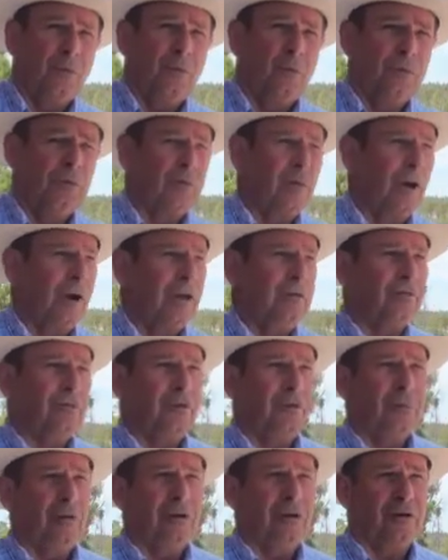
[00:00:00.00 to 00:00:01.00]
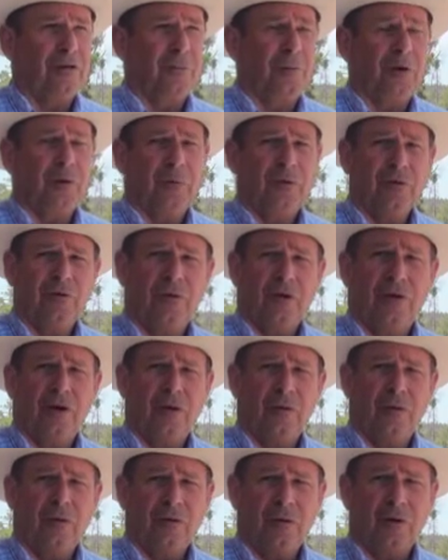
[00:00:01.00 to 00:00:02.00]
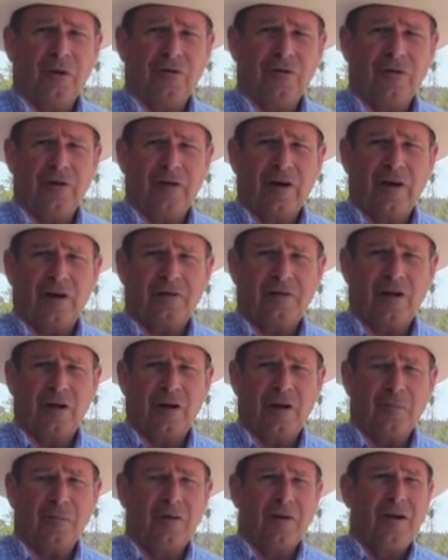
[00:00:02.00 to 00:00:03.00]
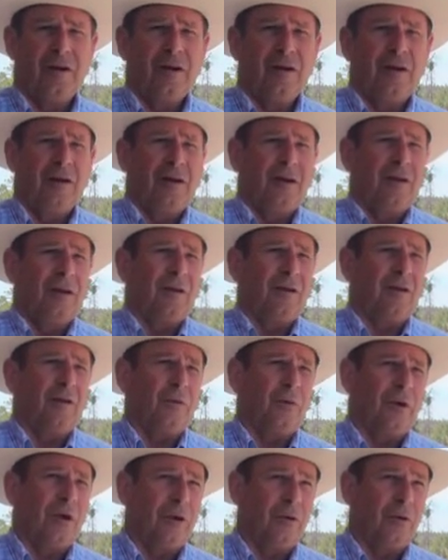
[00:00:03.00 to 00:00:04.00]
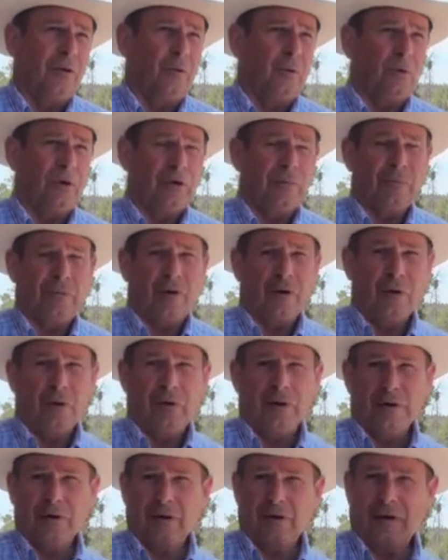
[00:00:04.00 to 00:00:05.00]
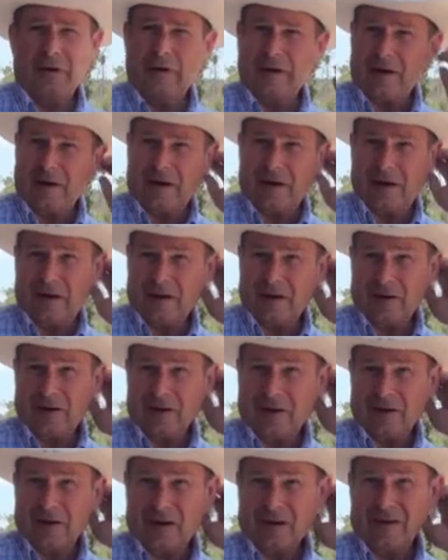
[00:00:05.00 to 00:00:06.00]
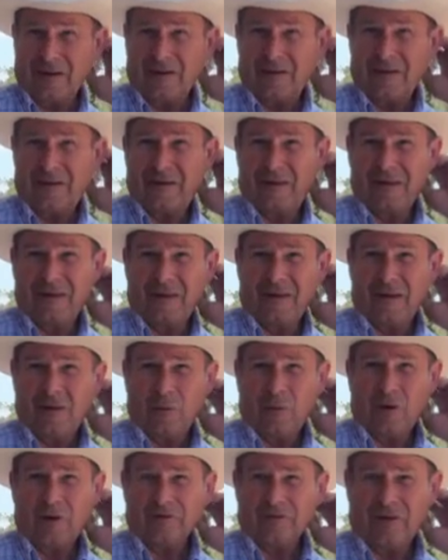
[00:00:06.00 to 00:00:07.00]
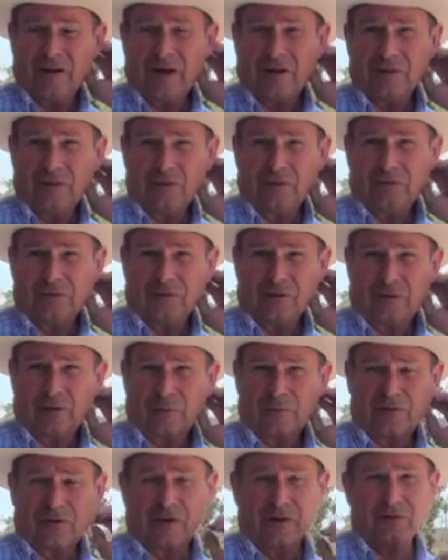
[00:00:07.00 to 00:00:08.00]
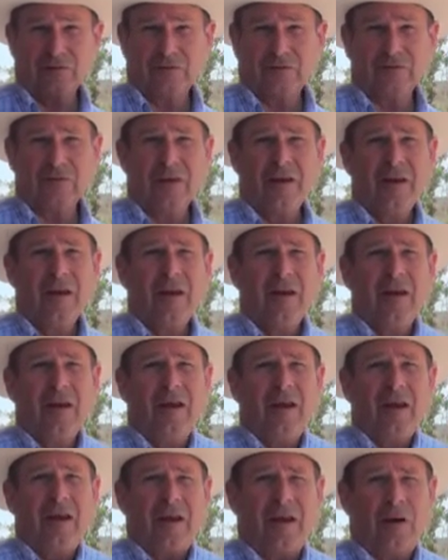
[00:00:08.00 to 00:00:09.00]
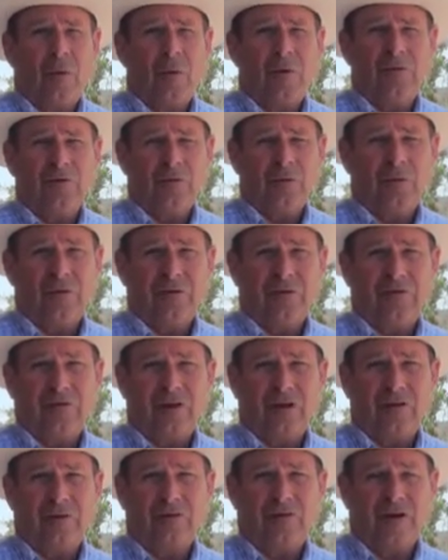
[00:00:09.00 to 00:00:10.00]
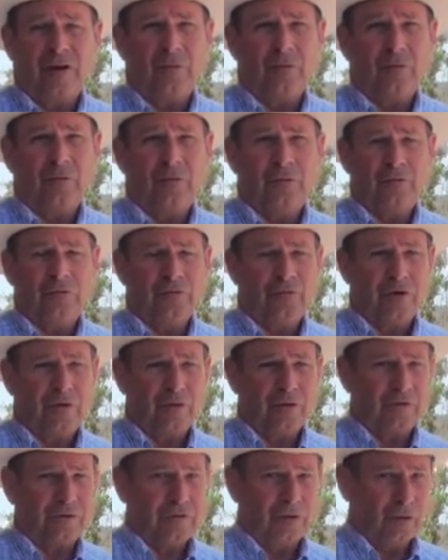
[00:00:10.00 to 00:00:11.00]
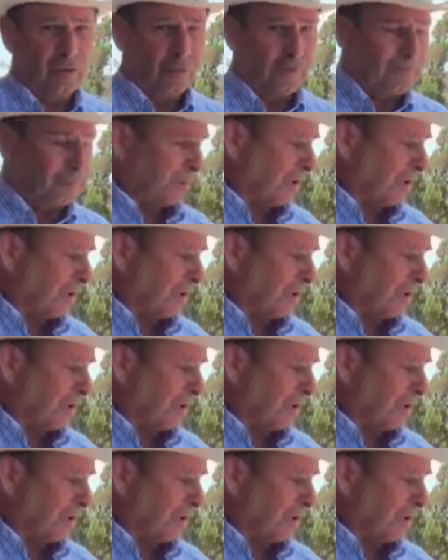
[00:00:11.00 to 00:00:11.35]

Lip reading: We tried some experiments at 100 yards the last time. We had a little wind blowing, and it wasn't ideal circumstances, and I wasn't really satisfied with the results. So